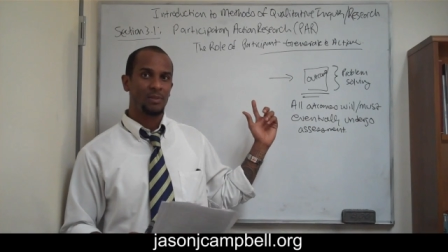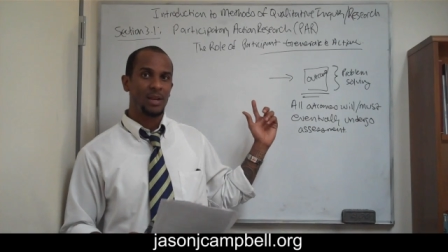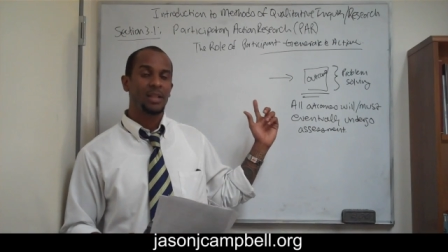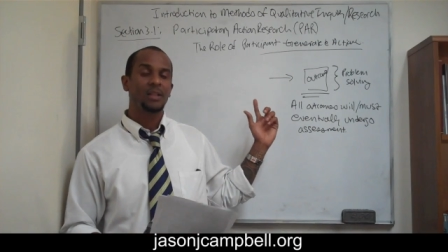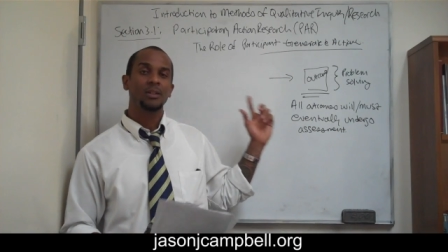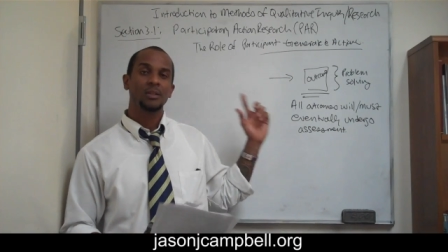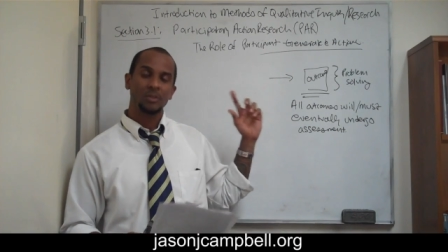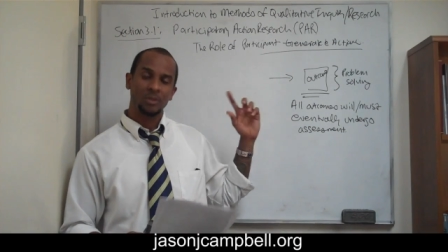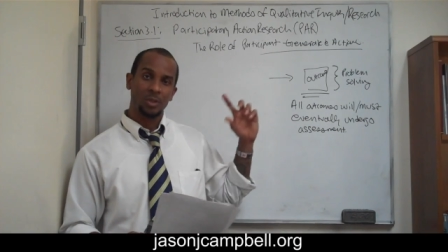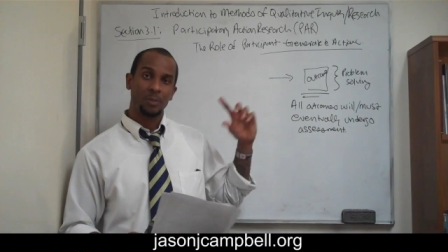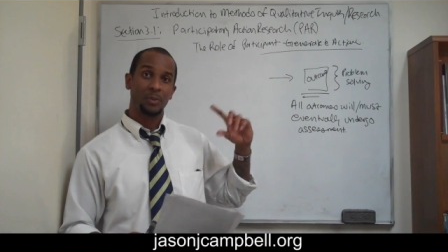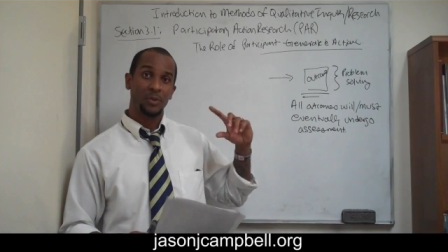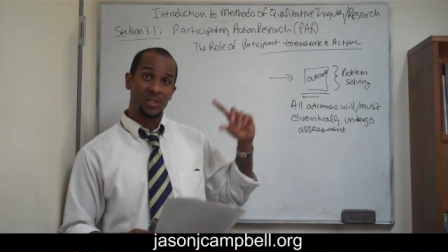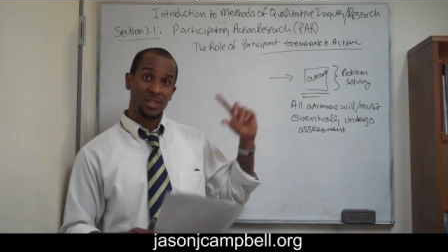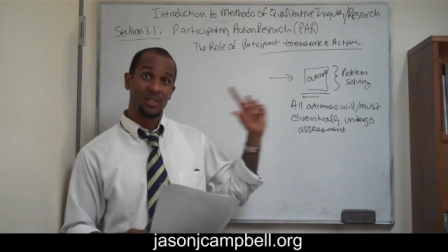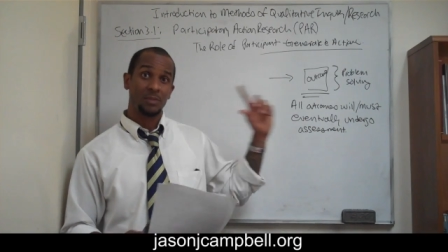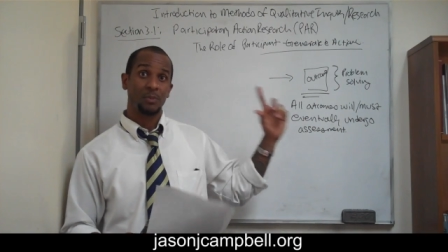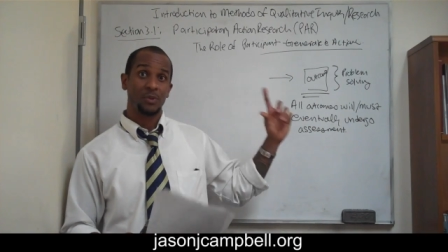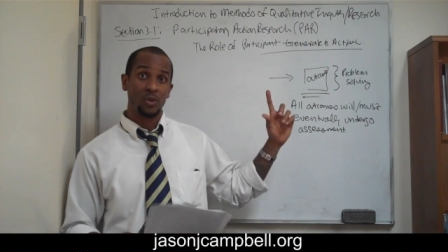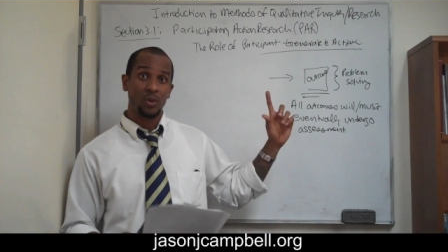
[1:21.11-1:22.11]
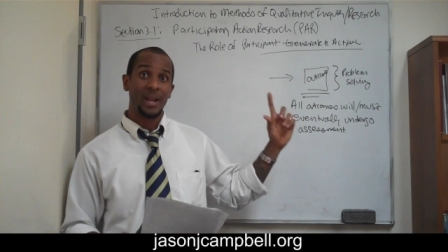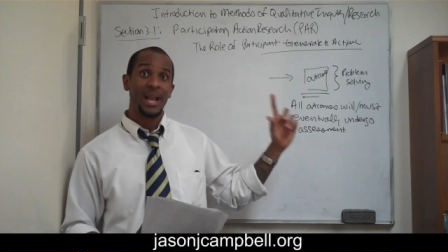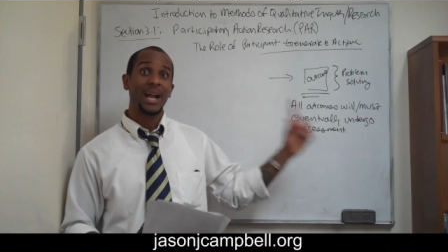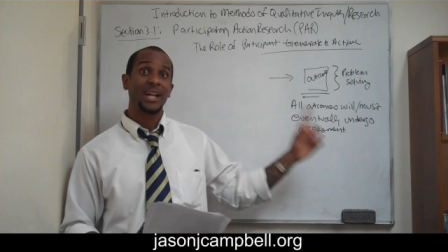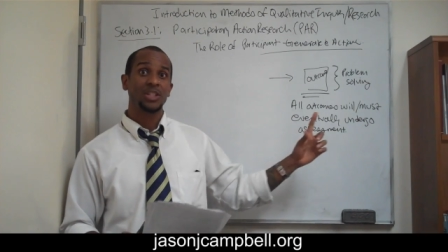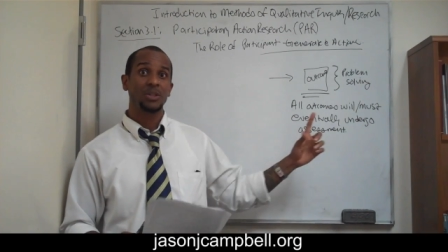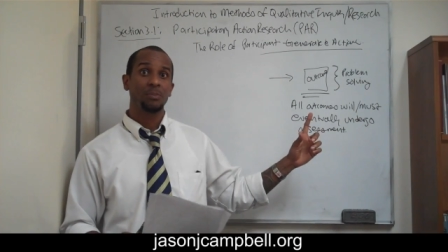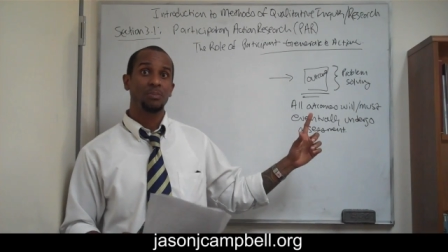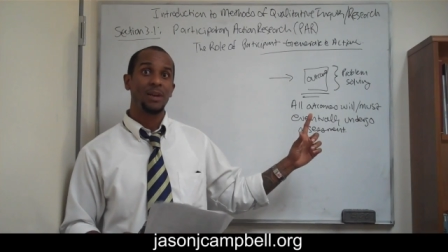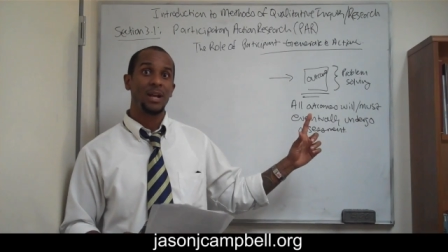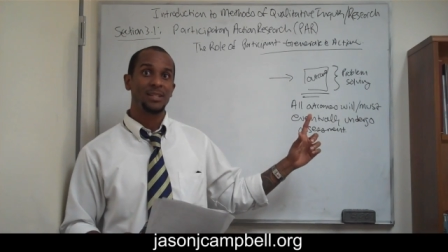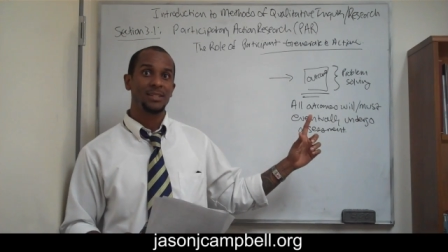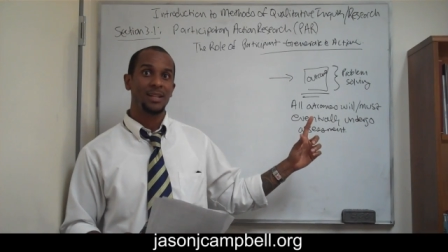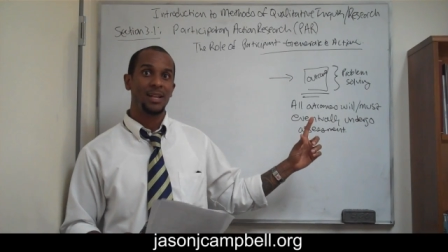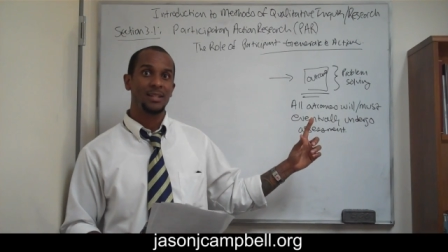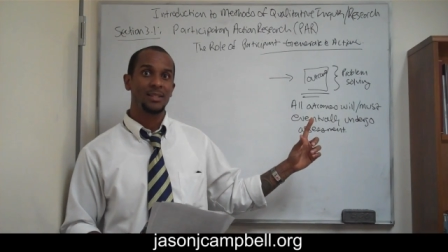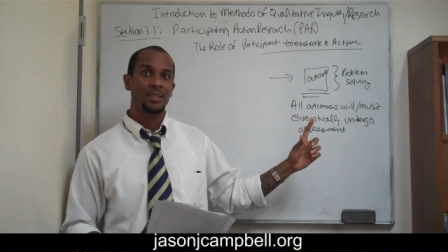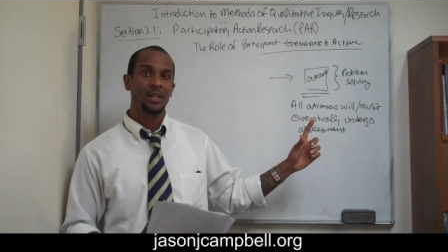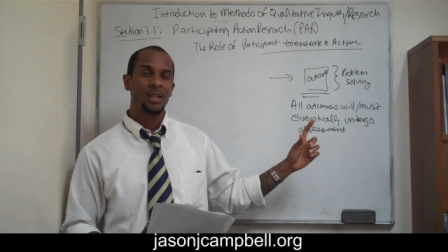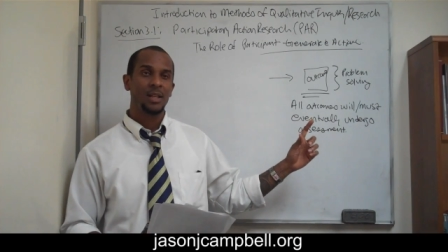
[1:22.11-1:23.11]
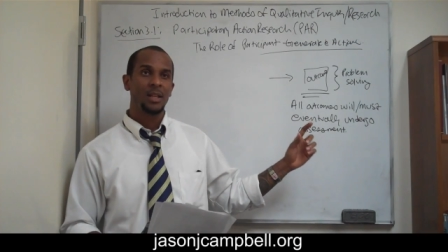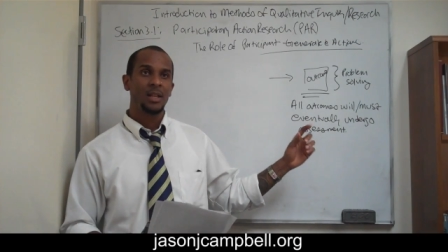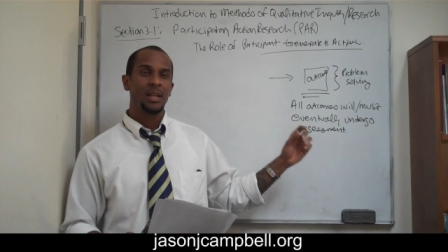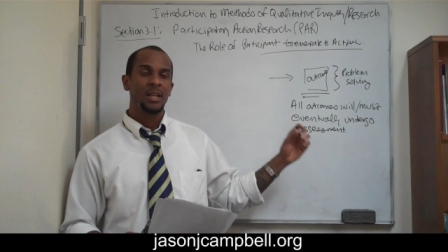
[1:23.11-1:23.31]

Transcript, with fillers: right? Your participatory action process.